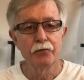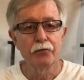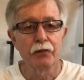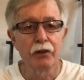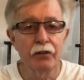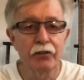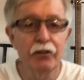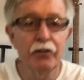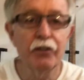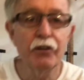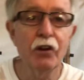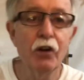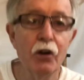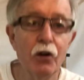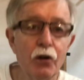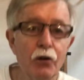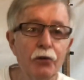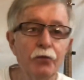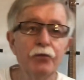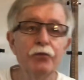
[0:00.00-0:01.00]
This is
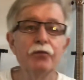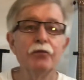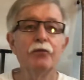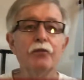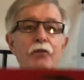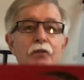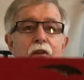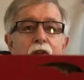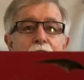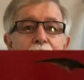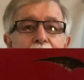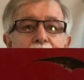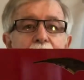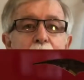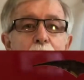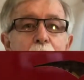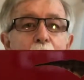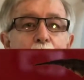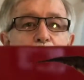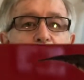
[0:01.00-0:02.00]
called the
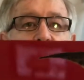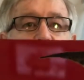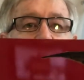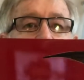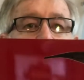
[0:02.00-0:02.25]
Epoca